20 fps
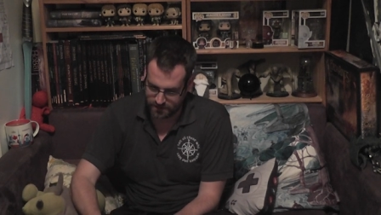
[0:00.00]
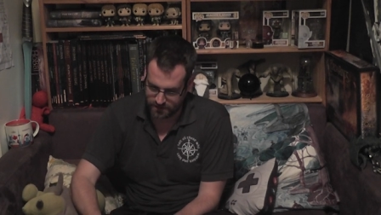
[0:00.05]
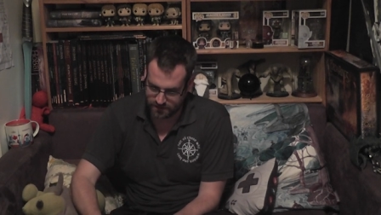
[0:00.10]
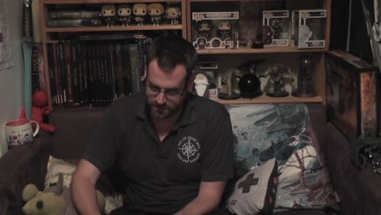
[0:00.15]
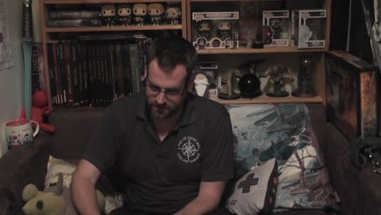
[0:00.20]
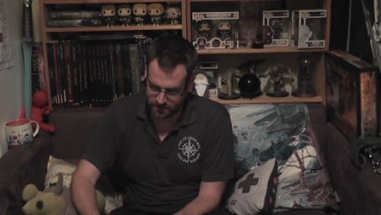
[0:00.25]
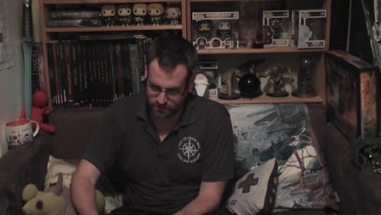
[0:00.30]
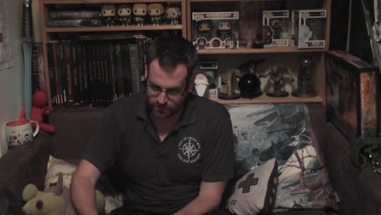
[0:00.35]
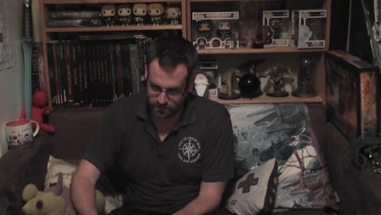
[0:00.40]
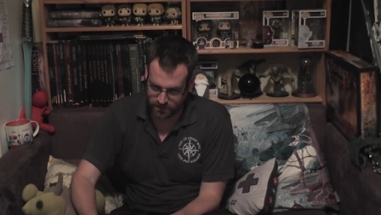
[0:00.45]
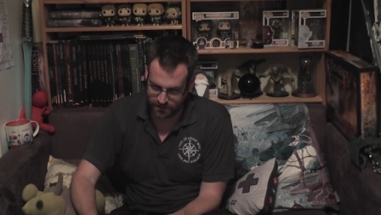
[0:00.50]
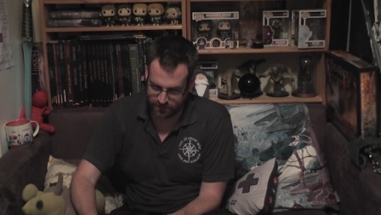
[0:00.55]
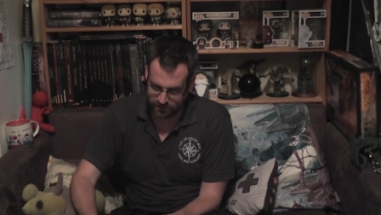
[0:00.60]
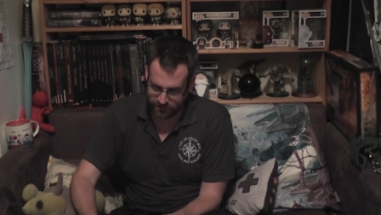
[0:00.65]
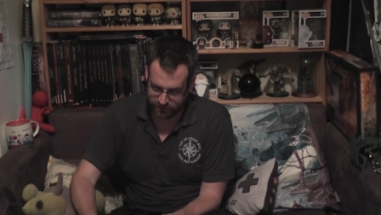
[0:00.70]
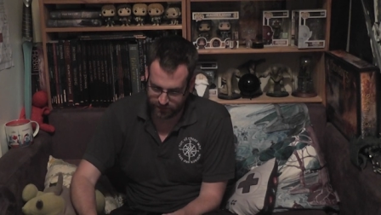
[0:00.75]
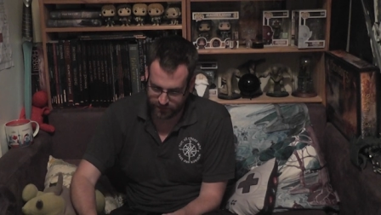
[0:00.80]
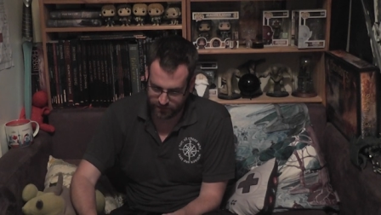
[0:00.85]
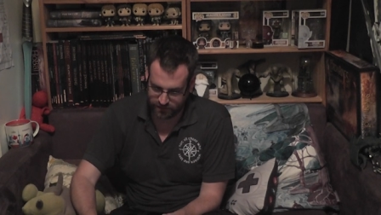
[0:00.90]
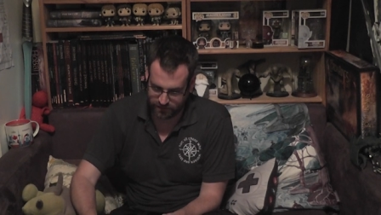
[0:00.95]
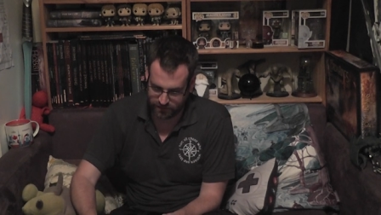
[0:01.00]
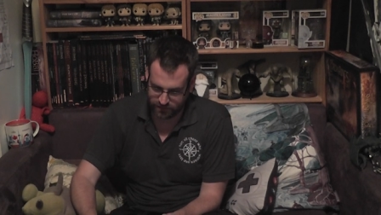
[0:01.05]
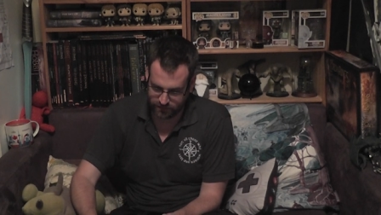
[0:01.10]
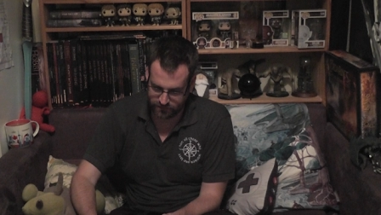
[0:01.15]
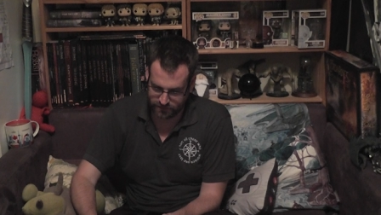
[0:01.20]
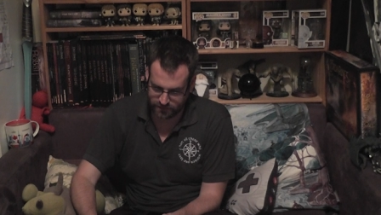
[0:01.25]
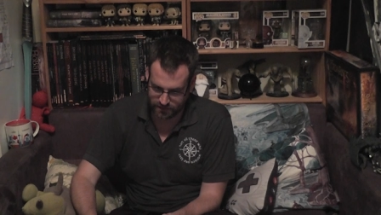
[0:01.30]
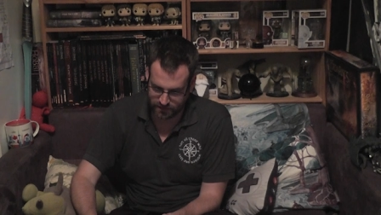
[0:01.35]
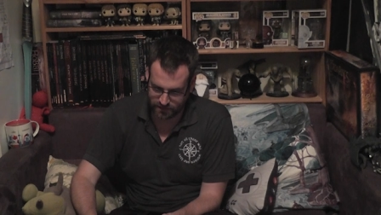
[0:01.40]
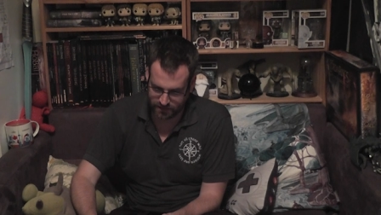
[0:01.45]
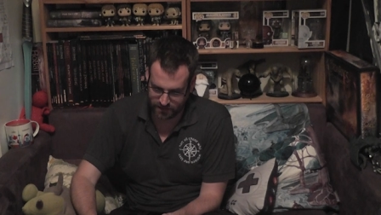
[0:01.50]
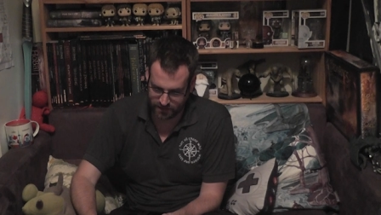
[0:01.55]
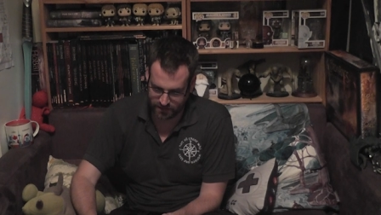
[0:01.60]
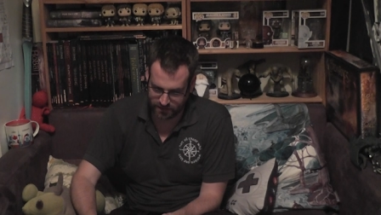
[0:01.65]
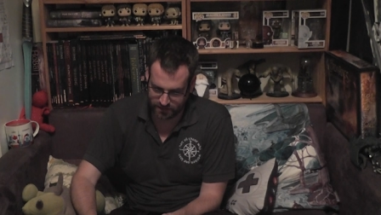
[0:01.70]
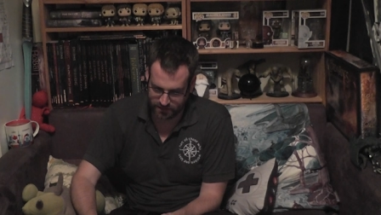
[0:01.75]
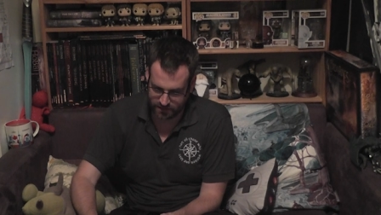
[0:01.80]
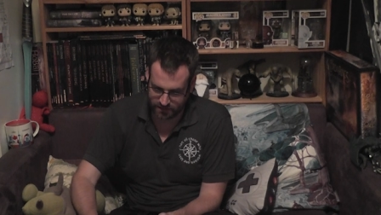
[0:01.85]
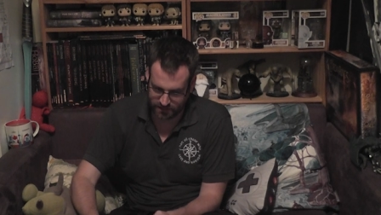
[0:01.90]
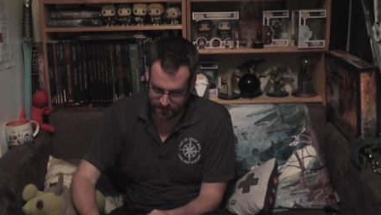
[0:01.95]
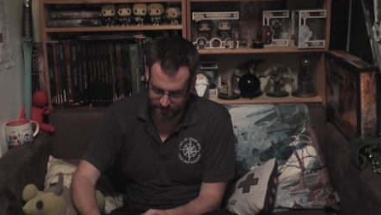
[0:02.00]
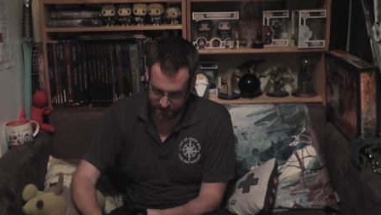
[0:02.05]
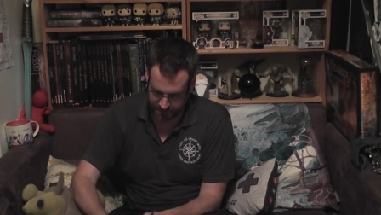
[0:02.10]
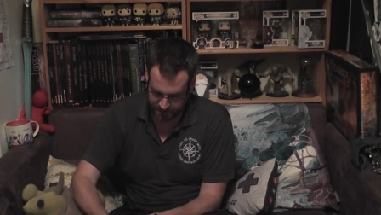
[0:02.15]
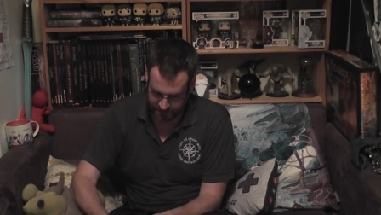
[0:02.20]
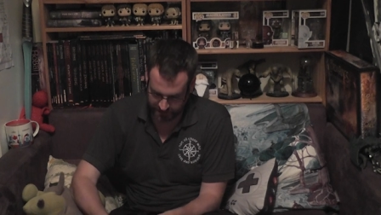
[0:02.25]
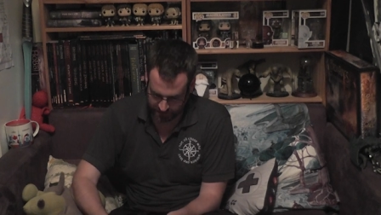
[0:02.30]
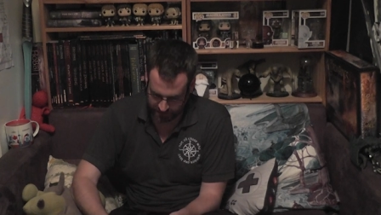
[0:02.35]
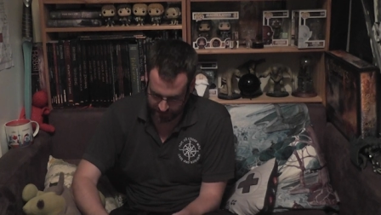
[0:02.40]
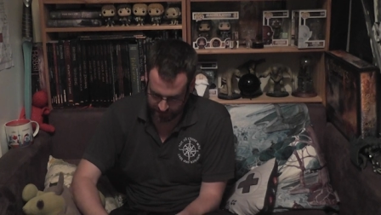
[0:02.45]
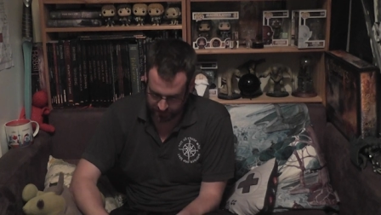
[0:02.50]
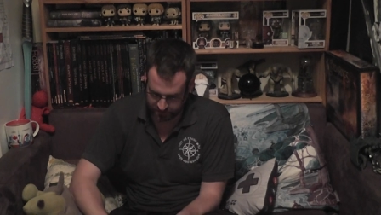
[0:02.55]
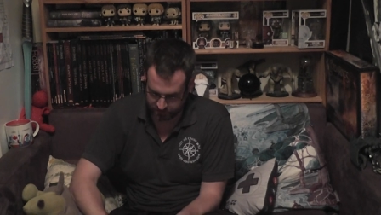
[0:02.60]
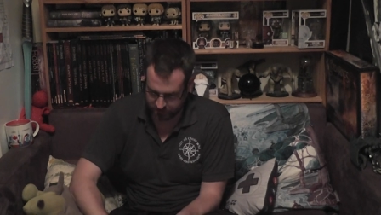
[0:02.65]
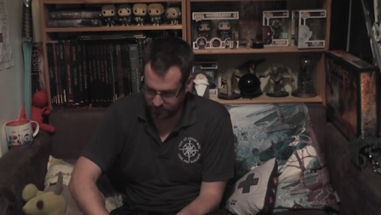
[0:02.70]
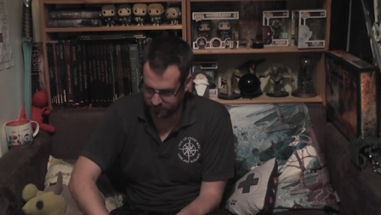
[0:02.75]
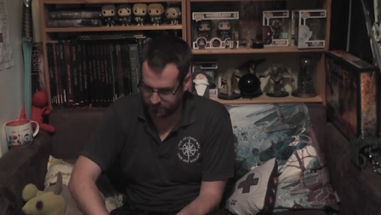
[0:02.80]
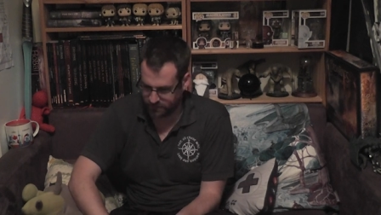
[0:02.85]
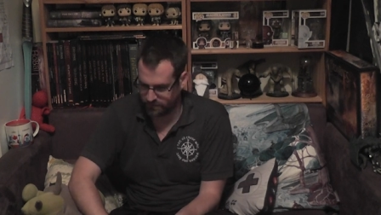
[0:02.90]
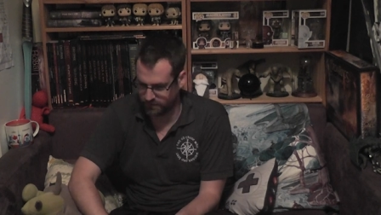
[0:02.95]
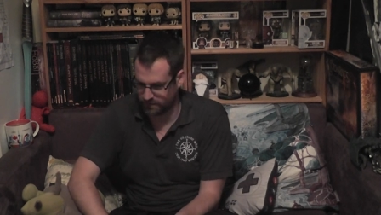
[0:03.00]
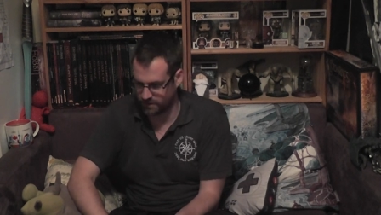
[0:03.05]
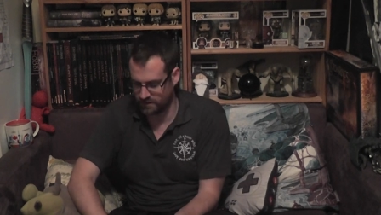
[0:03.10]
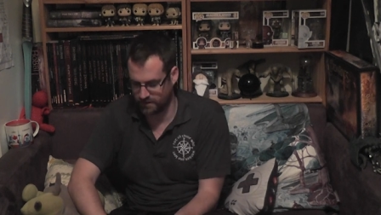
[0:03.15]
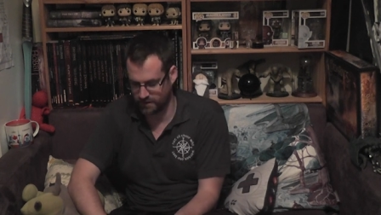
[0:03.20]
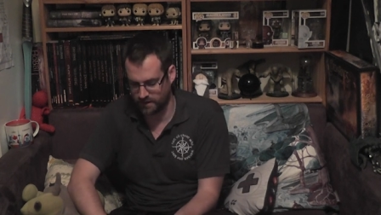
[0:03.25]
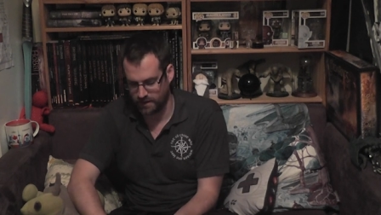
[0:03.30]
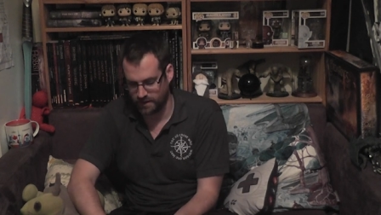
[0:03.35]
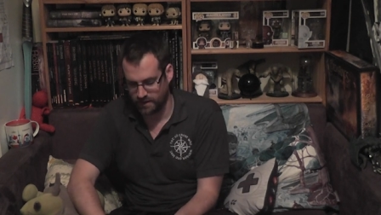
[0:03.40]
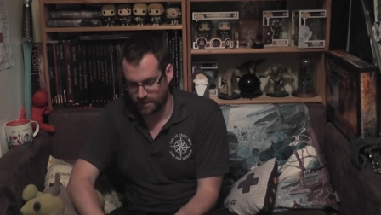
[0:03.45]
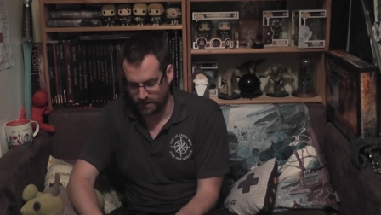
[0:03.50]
the 25th of July. Yeah, Saturday the 25th of July.